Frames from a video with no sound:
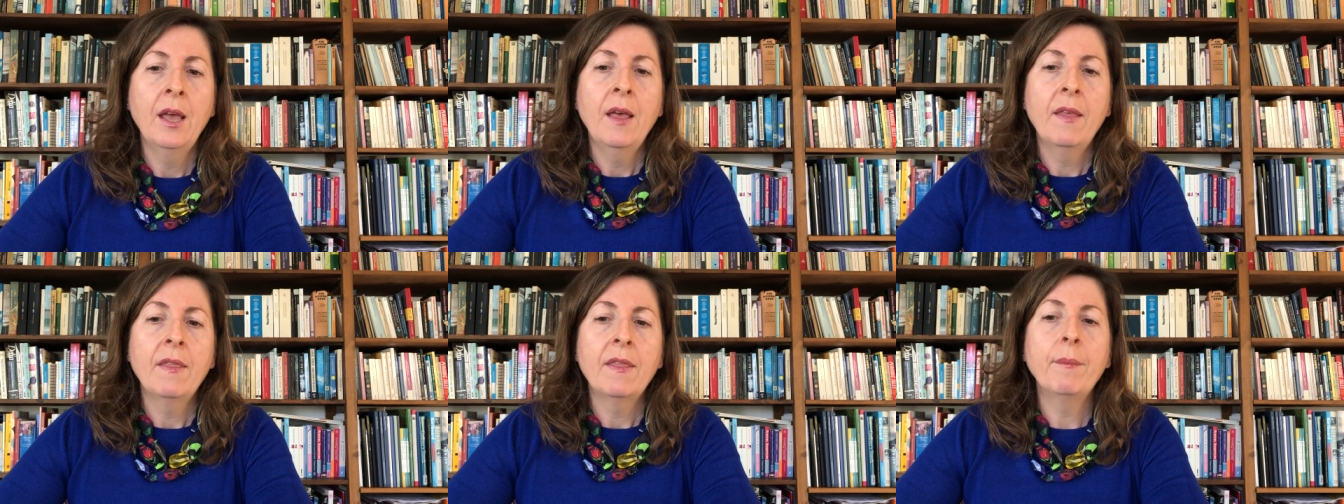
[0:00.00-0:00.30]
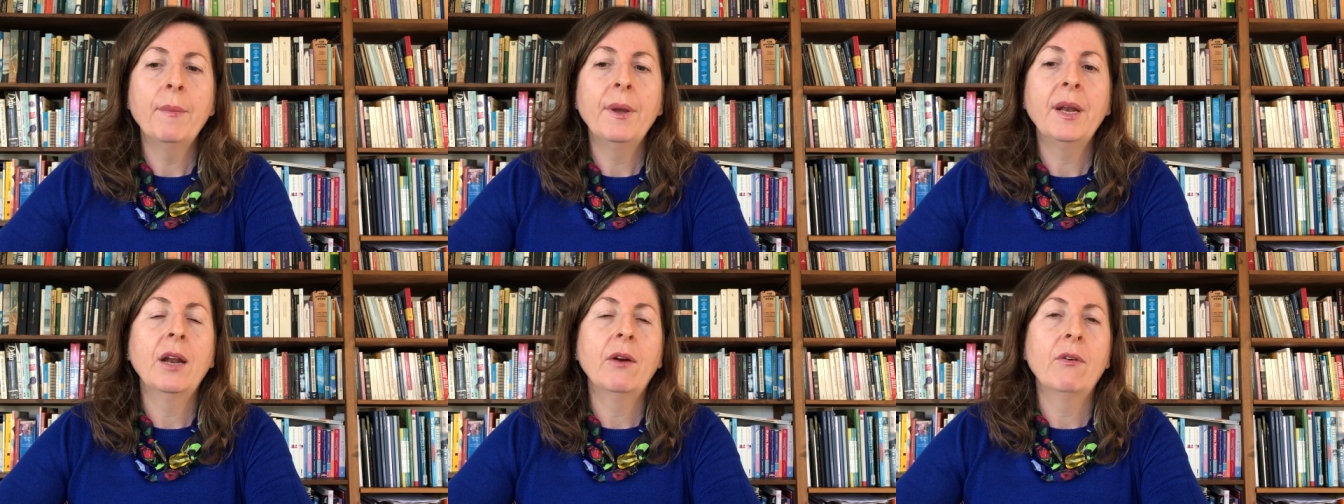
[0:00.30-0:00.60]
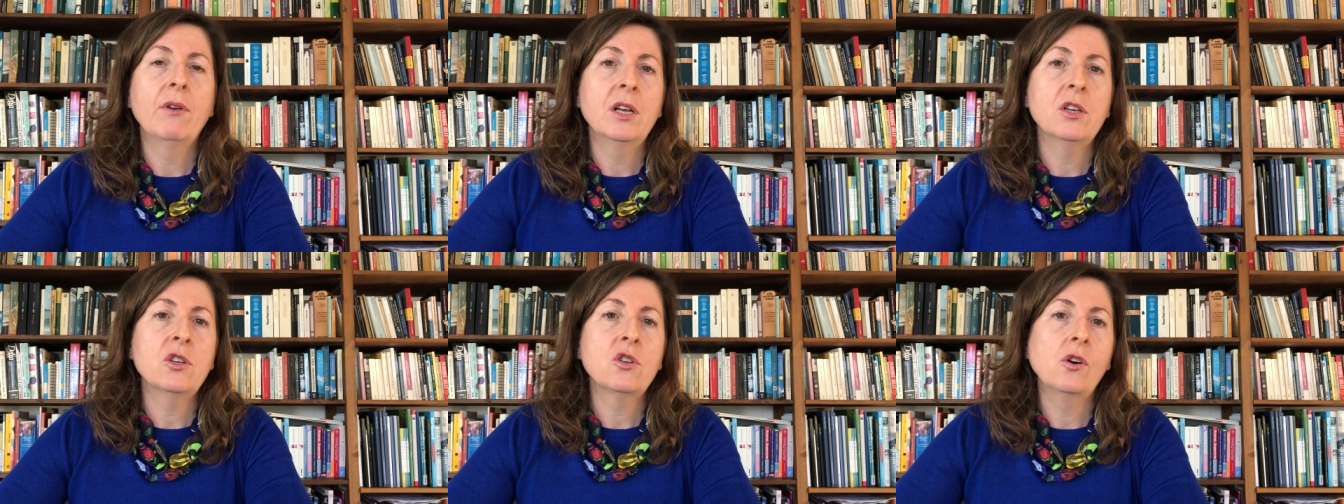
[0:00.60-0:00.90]
The main
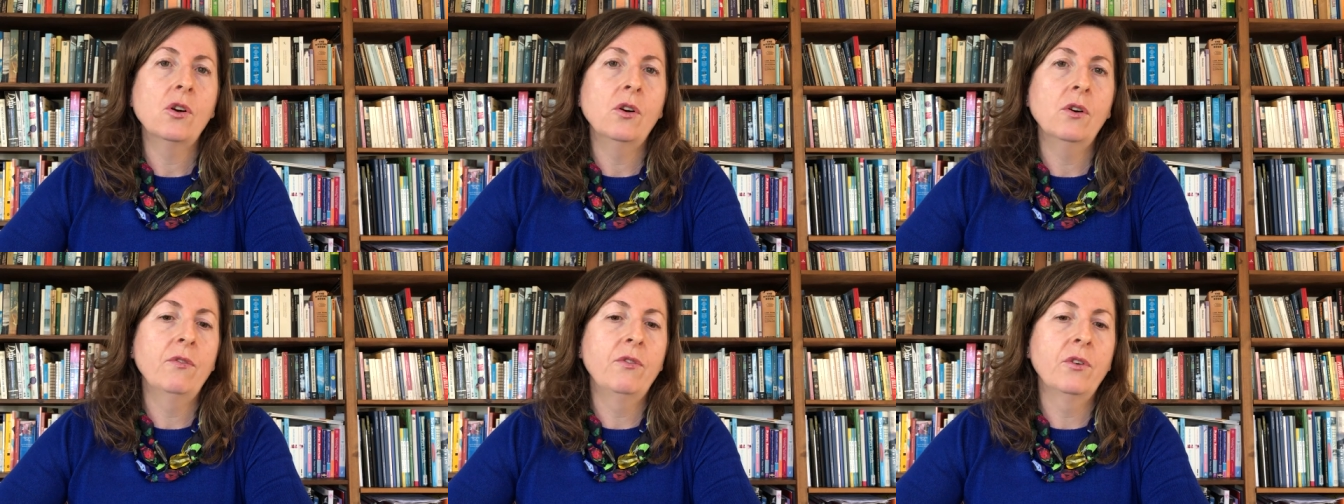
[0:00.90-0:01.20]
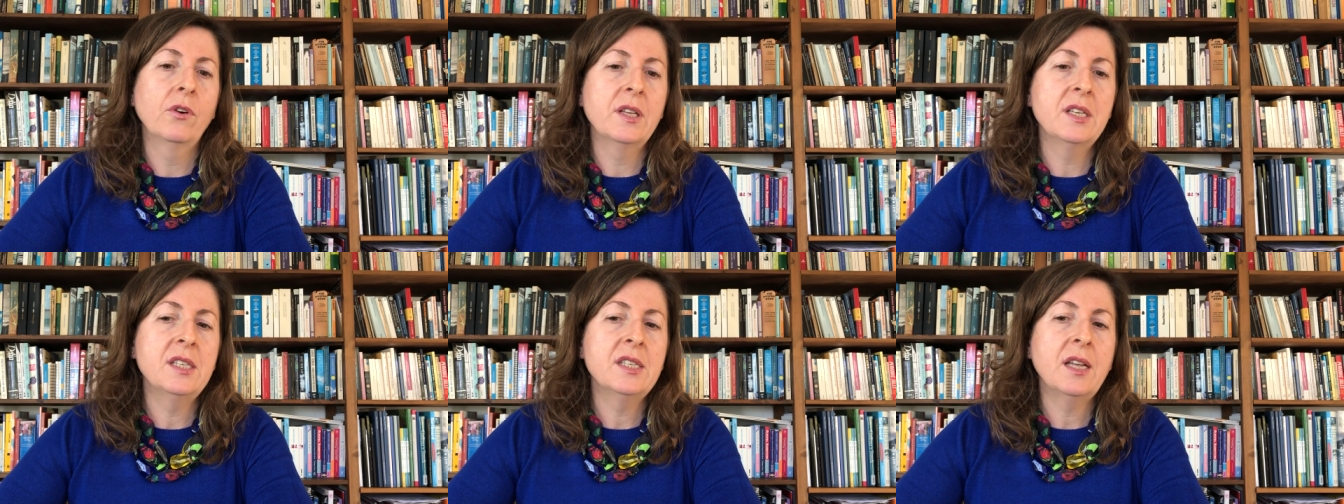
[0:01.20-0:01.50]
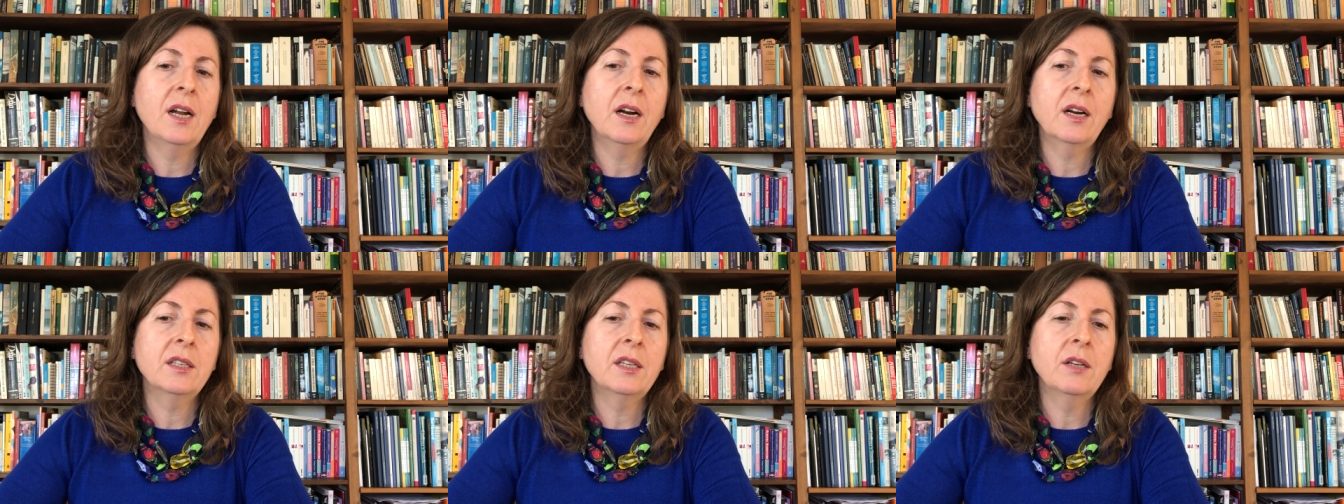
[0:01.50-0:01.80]
areas for this
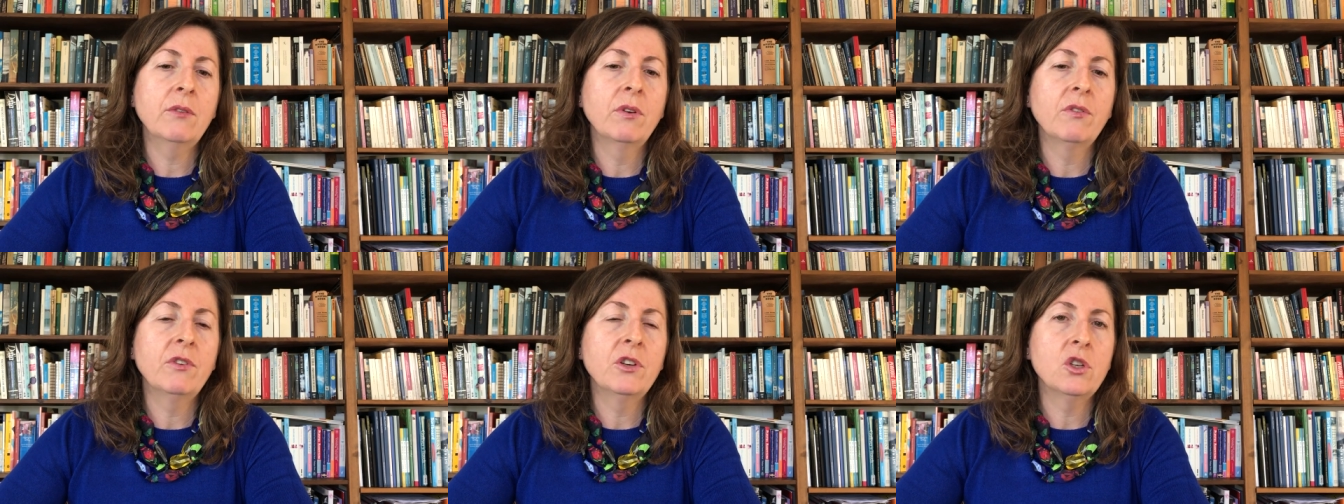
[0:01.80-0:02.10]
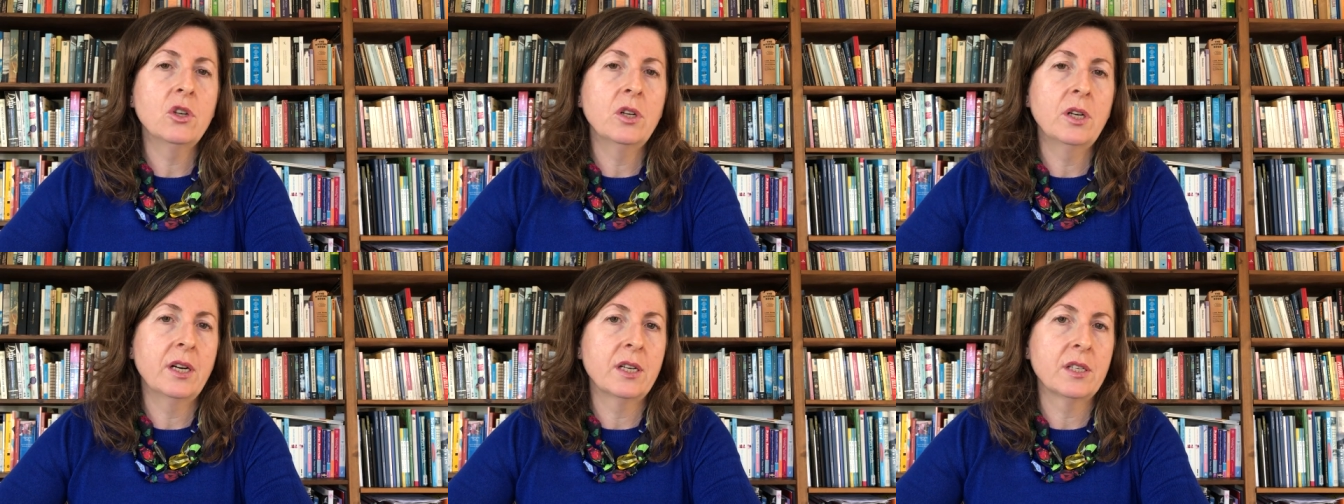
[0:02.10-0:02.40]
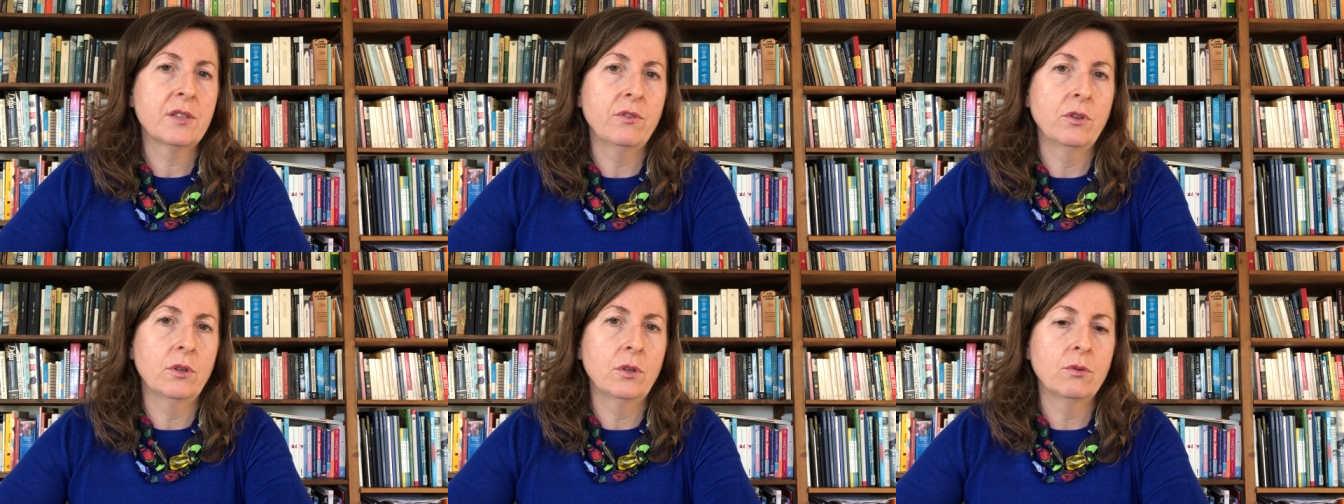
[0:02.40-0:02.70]
targeted revision are
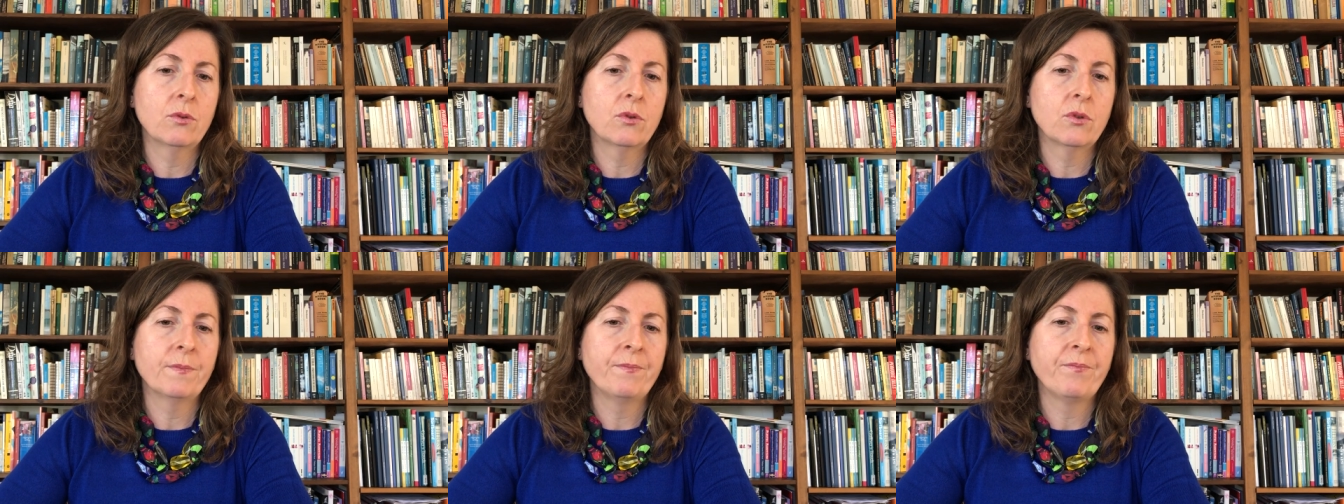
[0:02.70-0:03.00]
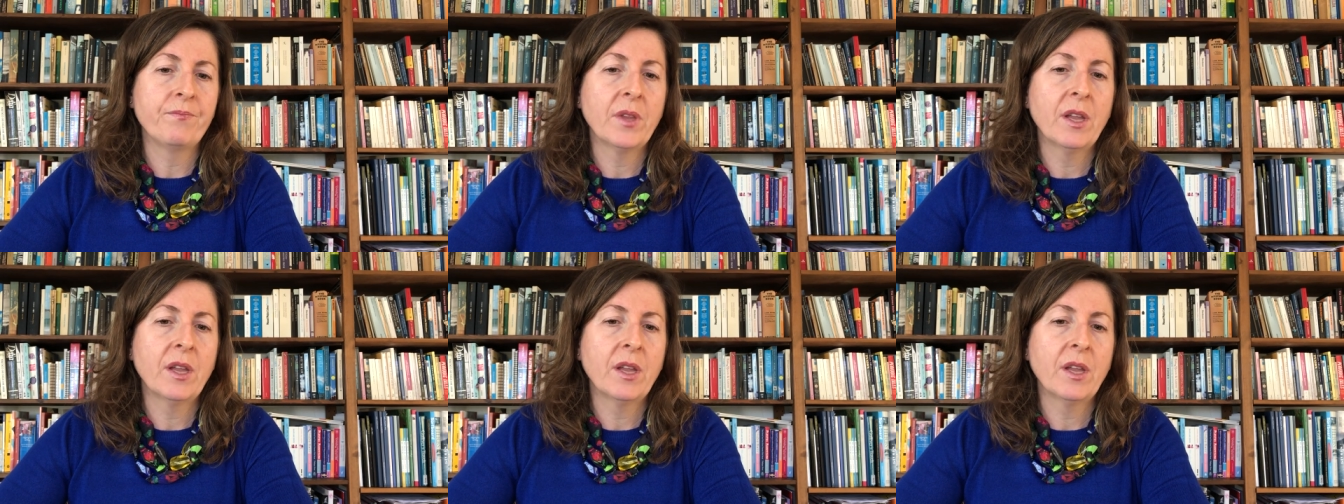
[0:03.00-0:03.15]
as follows.